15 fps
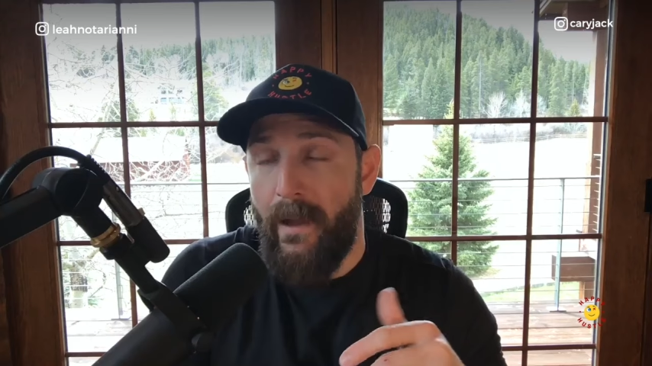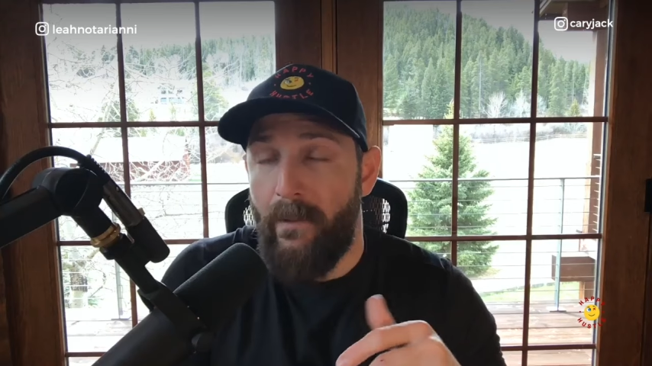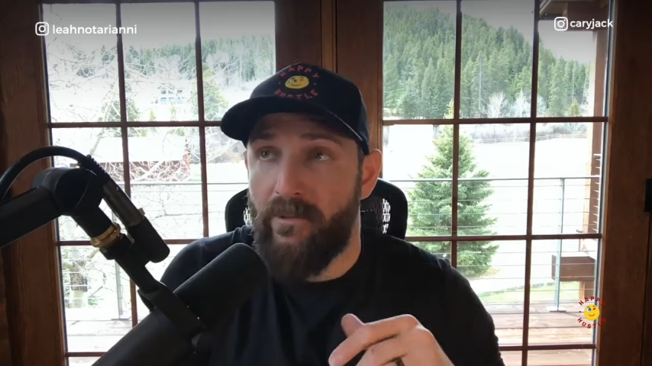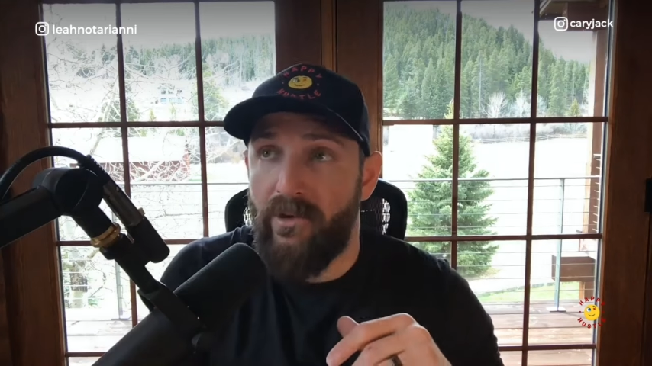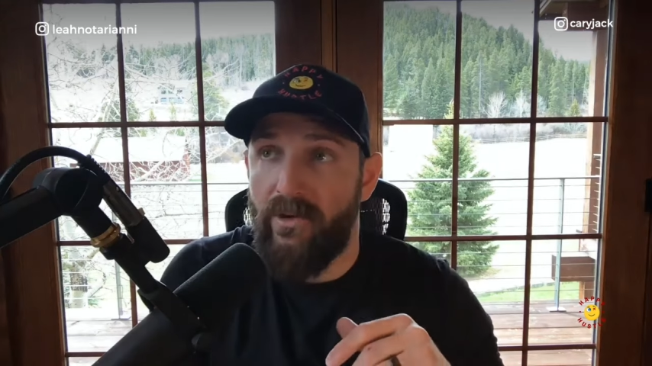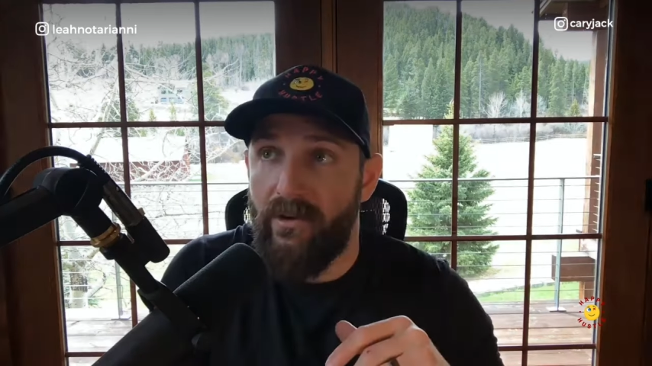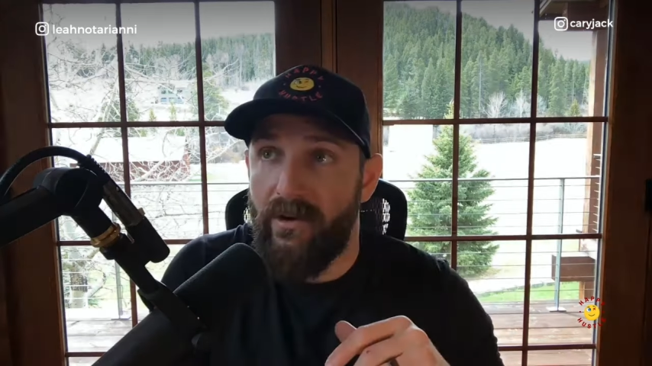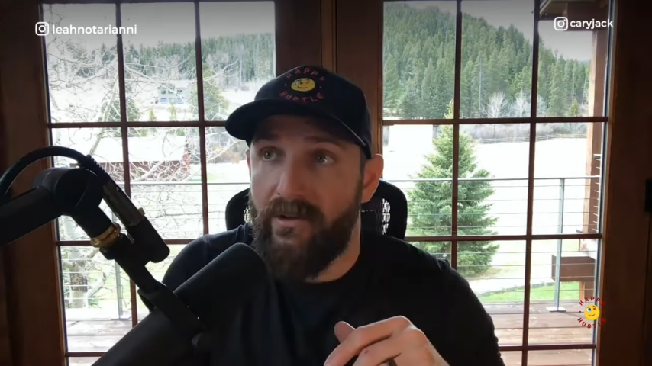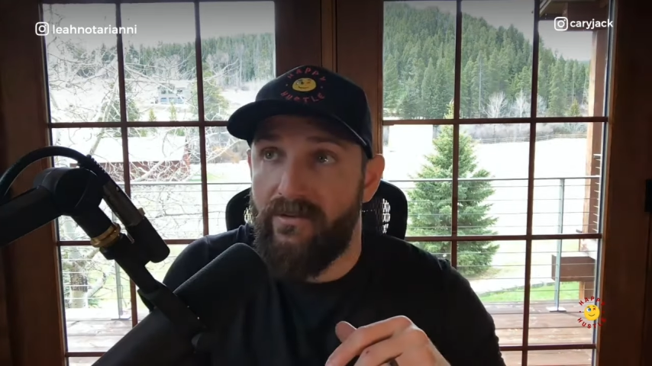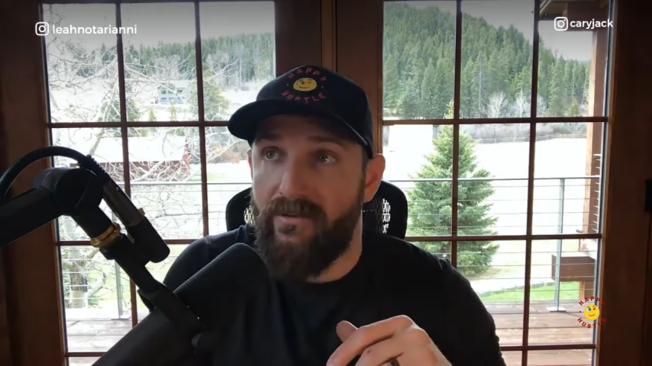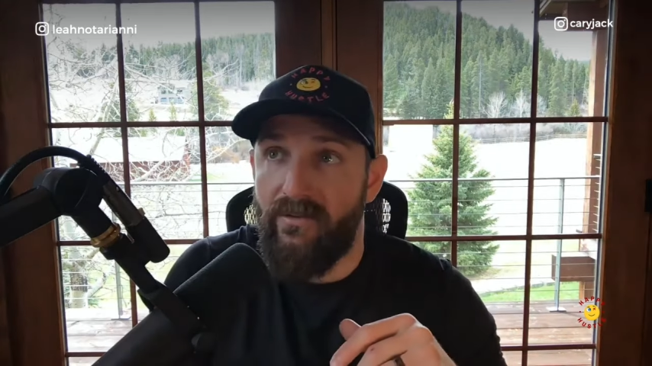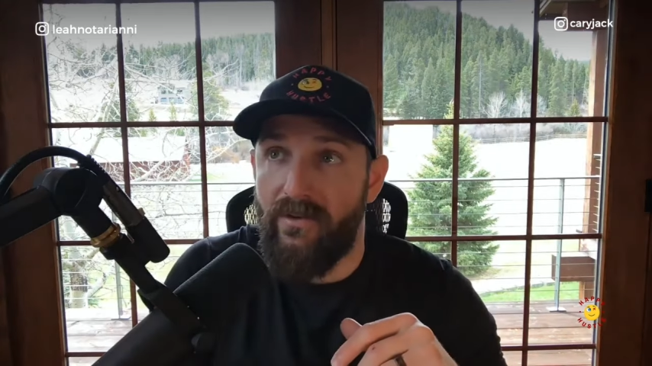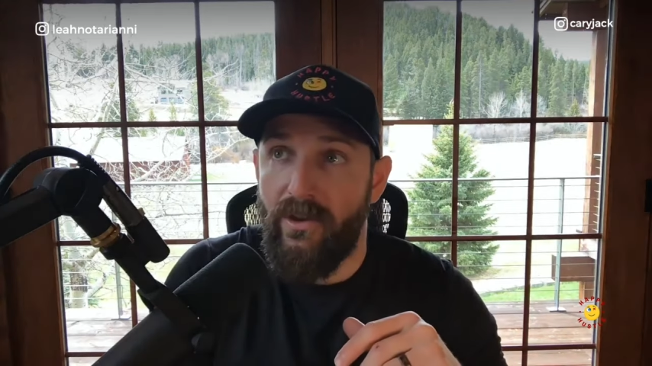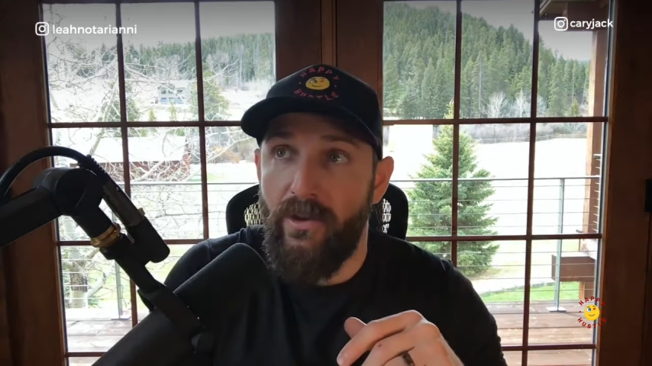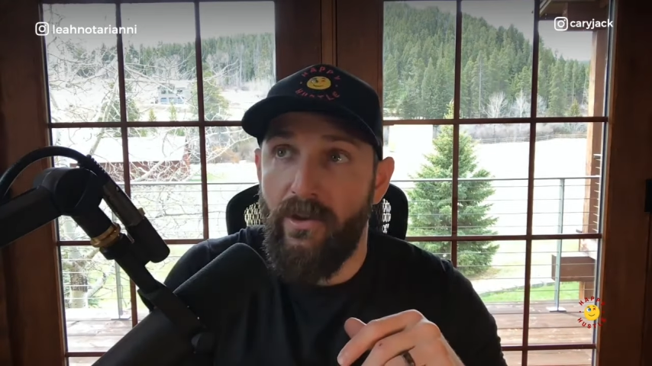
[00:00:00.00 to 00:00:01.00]
i'm curious
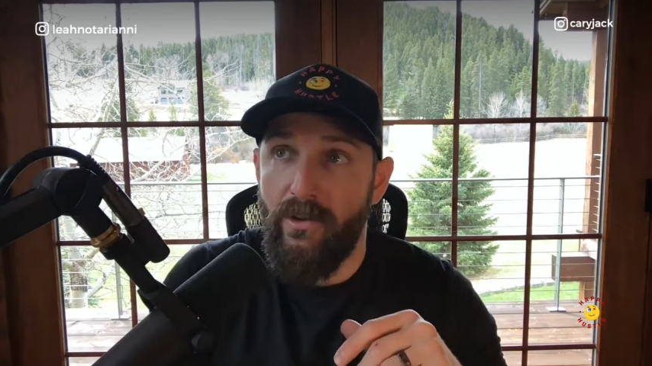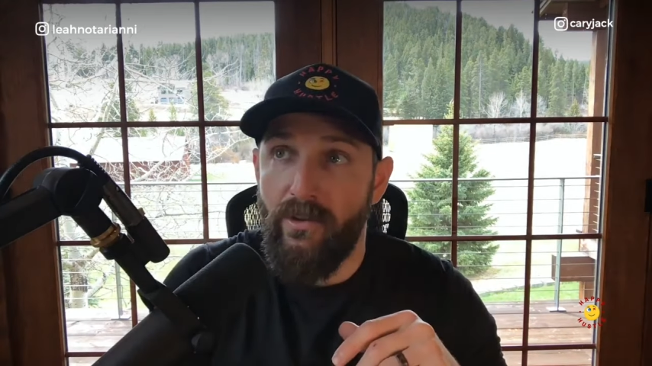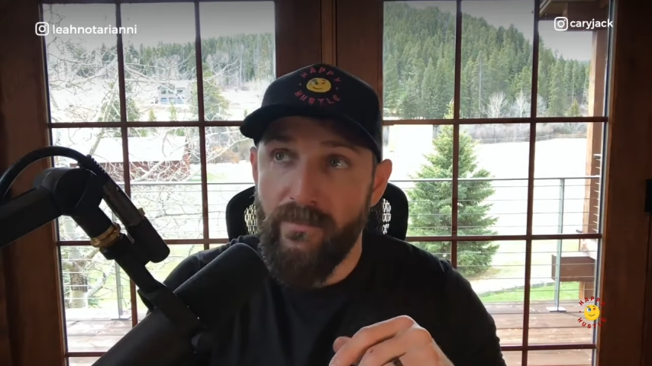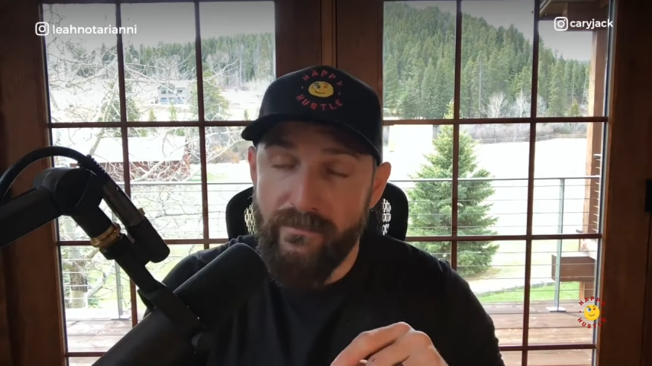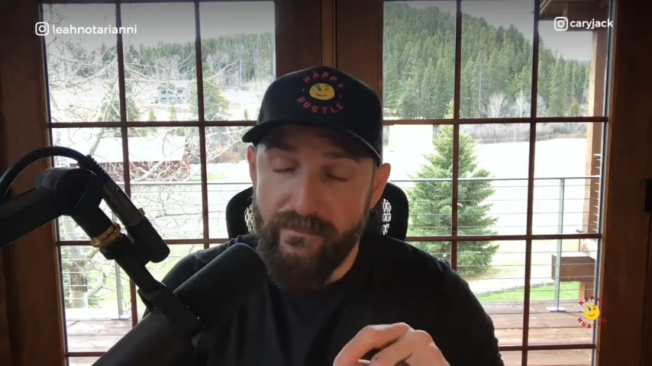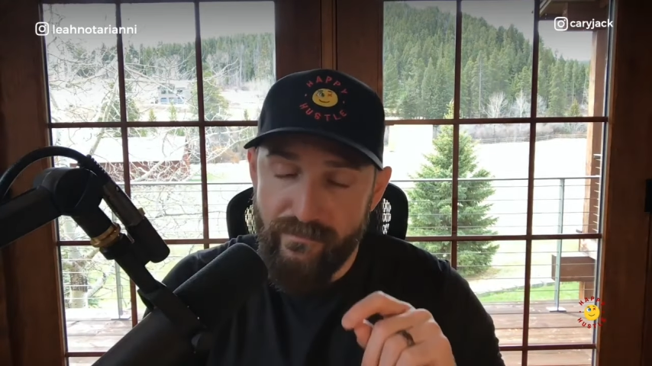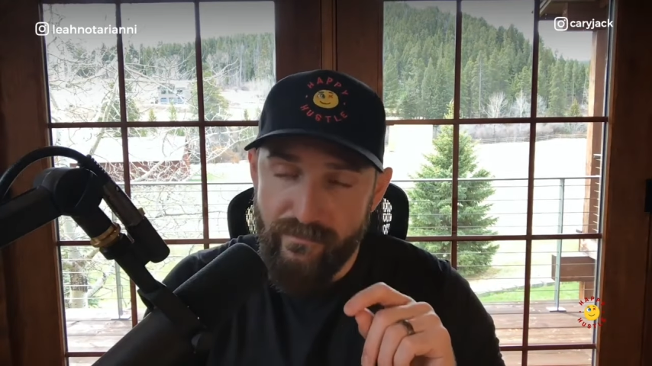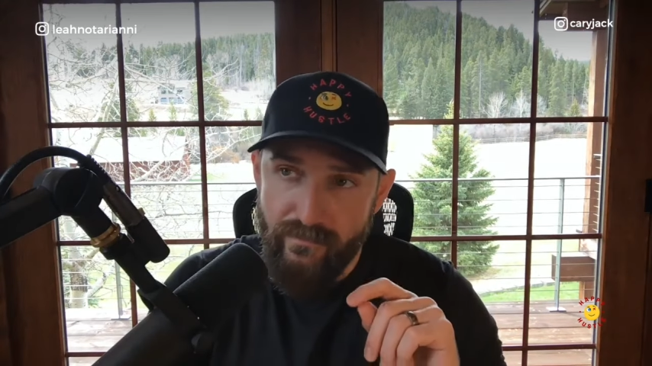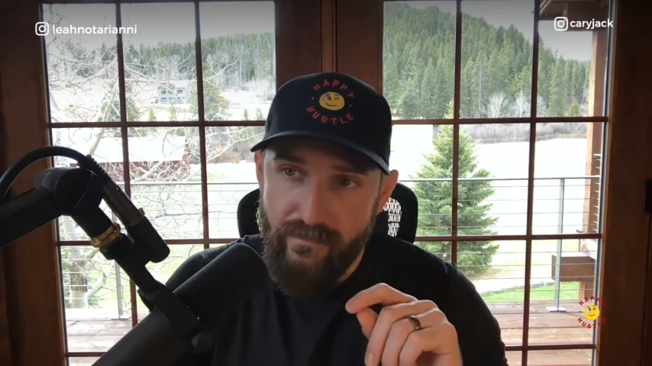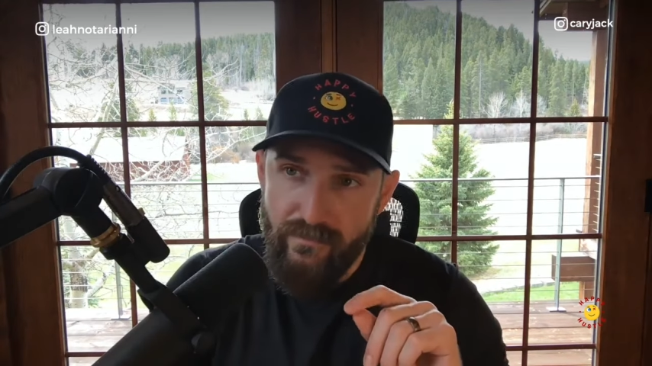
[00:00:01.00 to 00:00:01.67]
for you